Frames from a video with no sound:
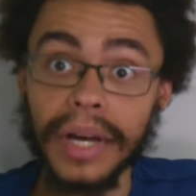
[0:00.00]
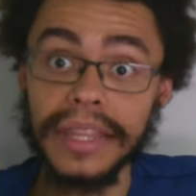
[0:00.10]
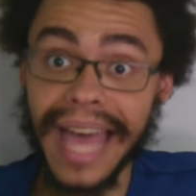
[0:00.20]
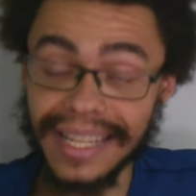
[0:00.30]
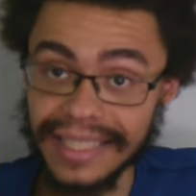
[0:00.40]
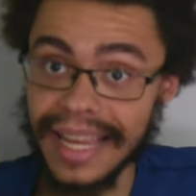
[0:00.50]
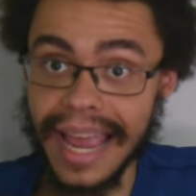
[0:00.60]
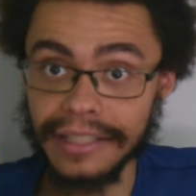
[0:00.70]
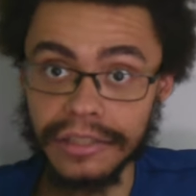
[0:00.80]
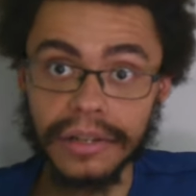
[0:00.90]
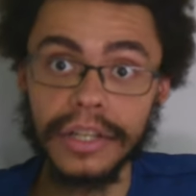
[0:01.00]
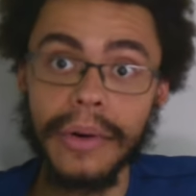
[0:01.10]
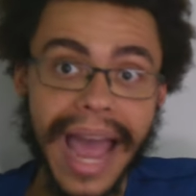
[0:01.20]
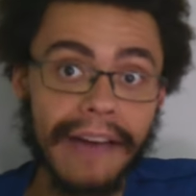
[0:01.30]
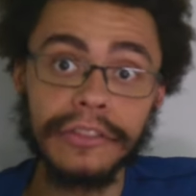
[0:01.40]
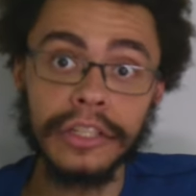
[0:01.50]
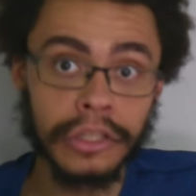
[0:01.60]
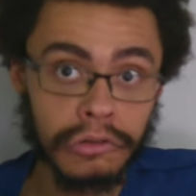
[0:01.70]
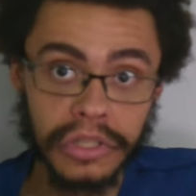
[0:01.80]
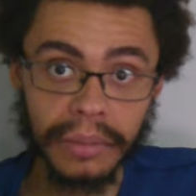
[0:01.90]
But that's the answer. You have to
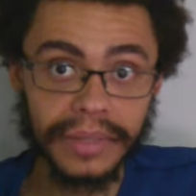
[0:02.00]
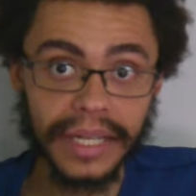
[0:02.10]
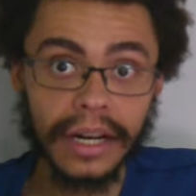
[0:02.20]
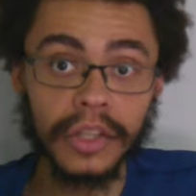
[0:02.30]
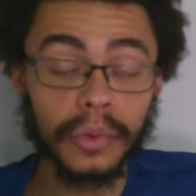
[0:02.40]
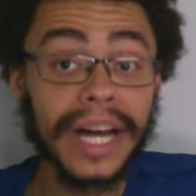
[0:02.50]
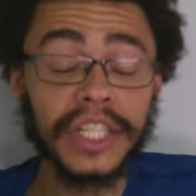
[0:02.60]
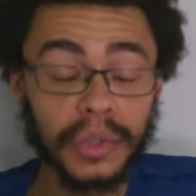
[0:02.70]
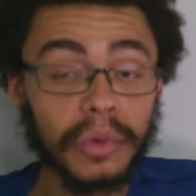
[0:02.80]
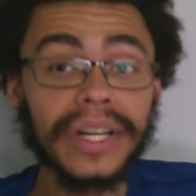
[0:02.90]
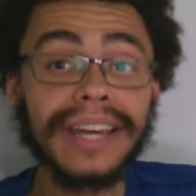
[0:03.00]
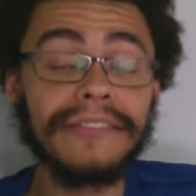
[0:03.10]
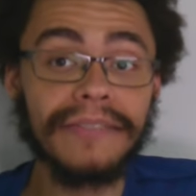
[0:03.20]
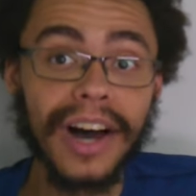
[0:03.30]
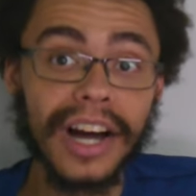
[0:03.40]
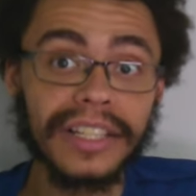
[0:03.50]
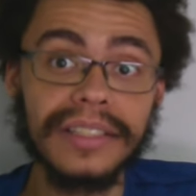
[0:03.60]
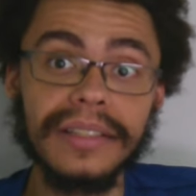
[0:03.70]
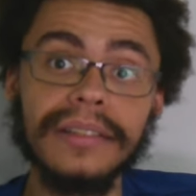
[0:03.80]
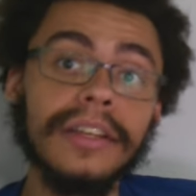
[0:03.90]
do something. Otherwise, you will get
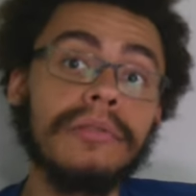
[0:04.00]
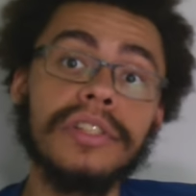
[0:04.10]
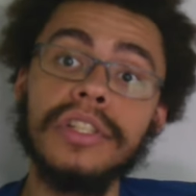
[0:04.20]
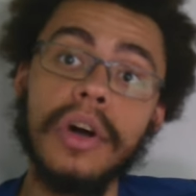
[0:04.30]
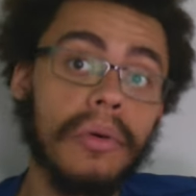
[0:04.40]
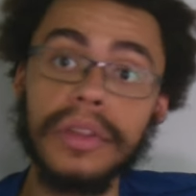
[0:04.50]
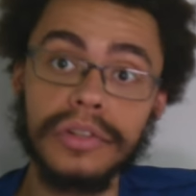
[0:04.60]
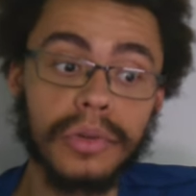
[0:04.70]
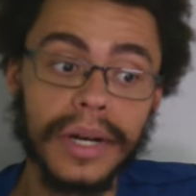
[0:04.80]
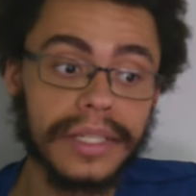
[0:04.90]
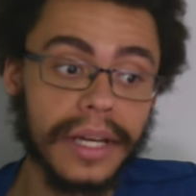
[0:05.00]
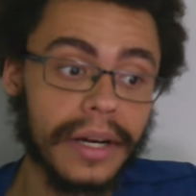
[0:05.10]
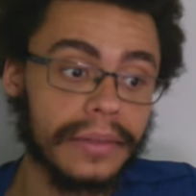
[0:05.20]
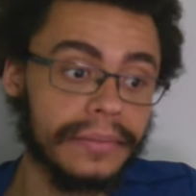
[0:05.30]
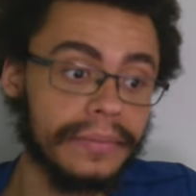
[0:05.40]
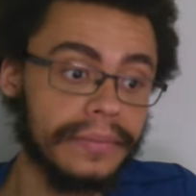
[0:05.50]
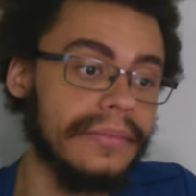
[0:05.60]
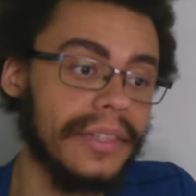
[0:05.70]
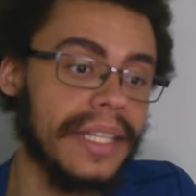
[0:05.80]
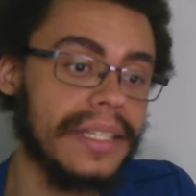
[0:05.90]
fucked. There is no other choice here.
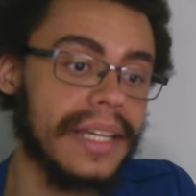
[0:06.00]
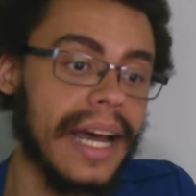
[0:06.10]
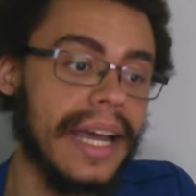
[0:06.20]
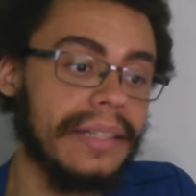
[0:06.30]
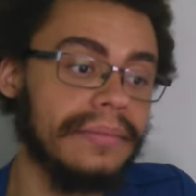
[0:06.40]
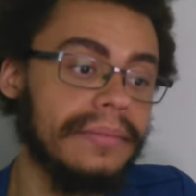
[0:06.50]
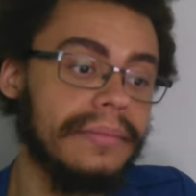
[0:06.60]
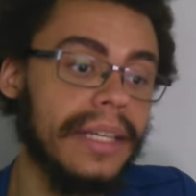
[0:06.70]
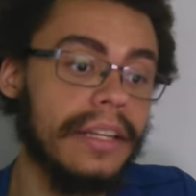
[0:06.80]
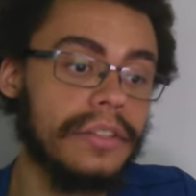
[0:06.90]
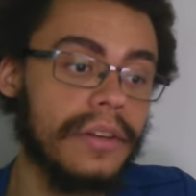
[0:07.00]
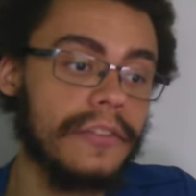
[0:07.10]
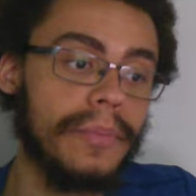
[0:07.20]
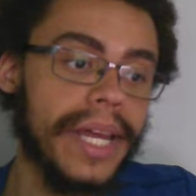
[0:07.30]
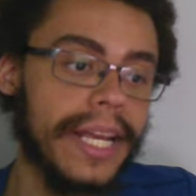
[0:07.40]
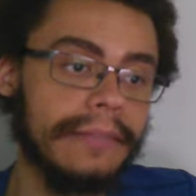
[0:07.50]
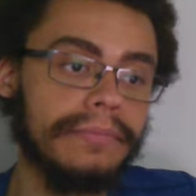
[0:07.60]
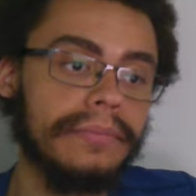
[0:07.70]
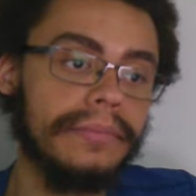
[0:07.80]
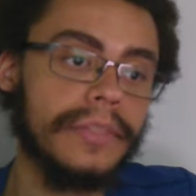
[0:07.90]
With this guy, he deserves pity.
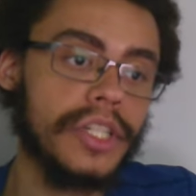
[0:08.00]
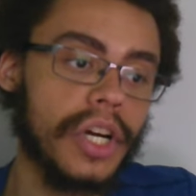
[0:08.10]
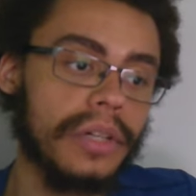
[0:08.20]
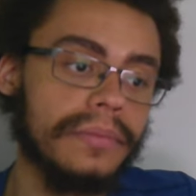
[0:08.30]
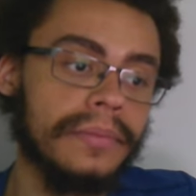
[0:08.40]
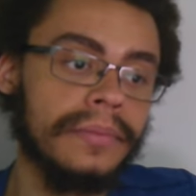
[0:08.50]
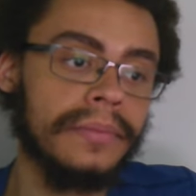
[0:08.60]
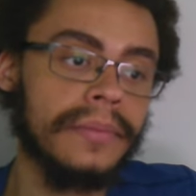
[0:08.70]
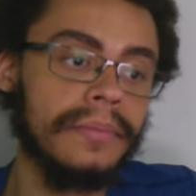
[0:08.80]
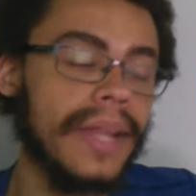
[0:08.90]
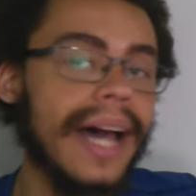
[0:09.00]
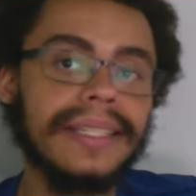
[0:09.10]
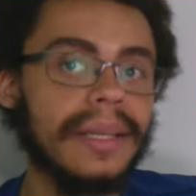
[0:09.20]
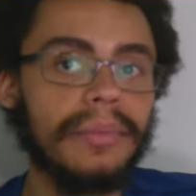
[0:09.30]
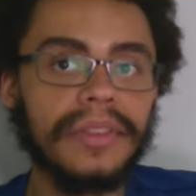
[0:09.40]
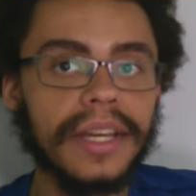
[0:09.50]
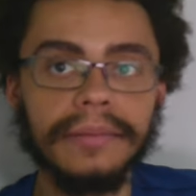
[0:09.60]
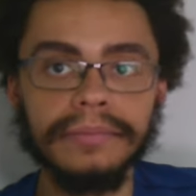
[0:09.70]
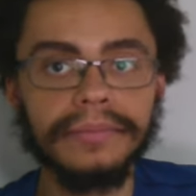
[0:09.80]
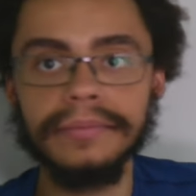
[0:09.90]
Sure. Not
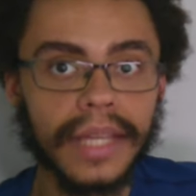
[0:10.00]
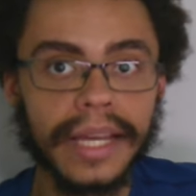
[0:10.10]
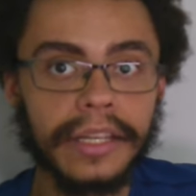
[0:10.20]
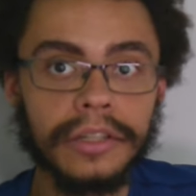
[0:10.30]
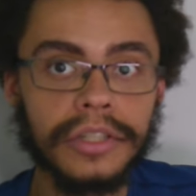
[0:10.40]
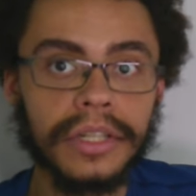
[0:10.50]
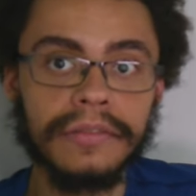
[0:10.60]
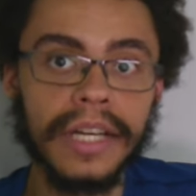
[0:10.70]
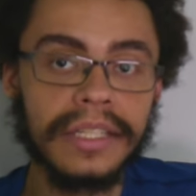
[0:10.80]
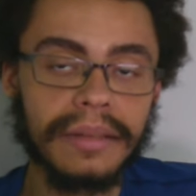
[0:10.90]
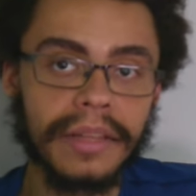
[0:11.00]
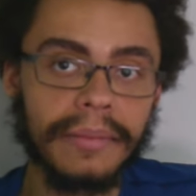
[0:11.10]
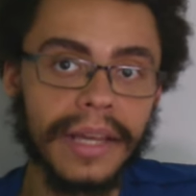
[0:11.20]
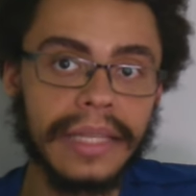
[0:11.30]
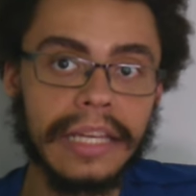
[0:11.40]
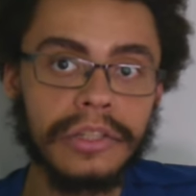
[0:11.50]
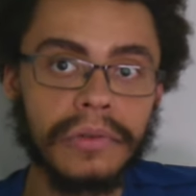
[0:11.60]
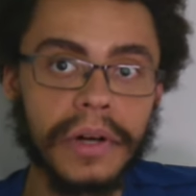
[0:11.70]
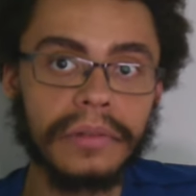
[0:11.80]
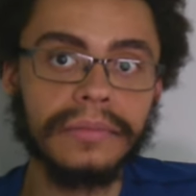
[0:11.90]
sympathy. Like, you should have done something about that
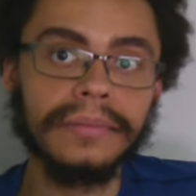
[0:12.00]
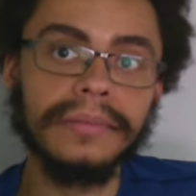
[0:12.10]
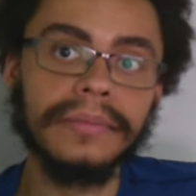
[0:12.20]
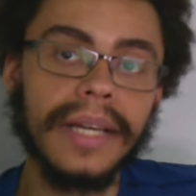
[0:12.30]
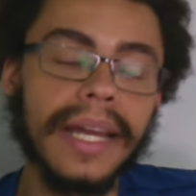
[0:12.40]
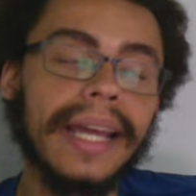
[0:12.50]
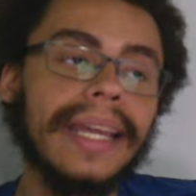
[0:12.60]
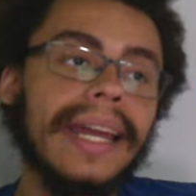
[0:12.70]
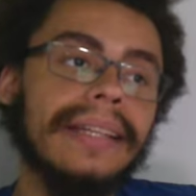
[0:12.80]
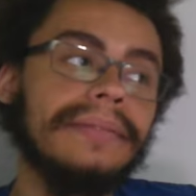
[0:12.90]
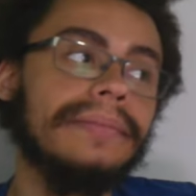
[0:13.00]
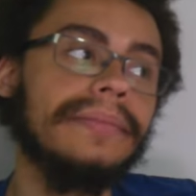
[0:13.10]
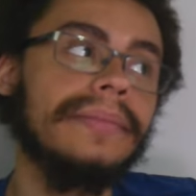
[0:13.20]
sooner. And I get it.